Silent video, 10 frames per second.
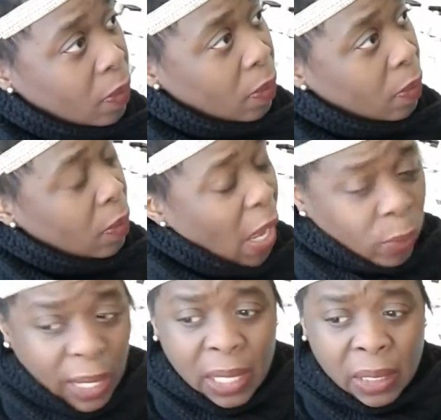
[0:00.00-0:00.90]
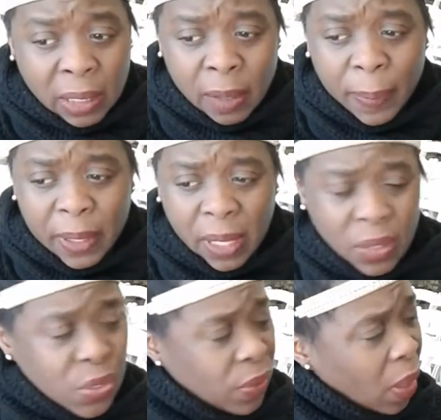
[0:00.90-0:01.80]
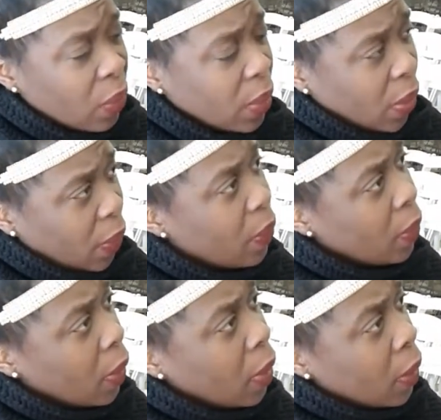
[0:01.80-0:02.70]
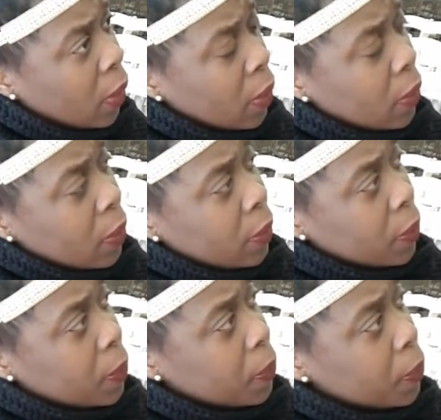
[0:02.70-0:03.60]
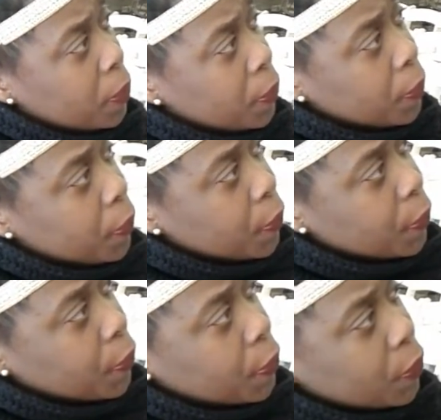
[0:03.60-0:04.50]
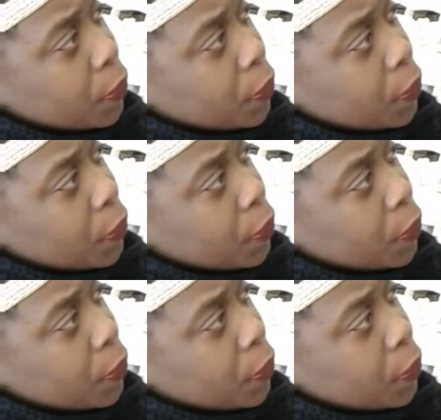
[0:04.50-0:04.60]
27. I read a little bit, not too long. Yes, yeah, a young sister. She's from Charlotte, North Carolina.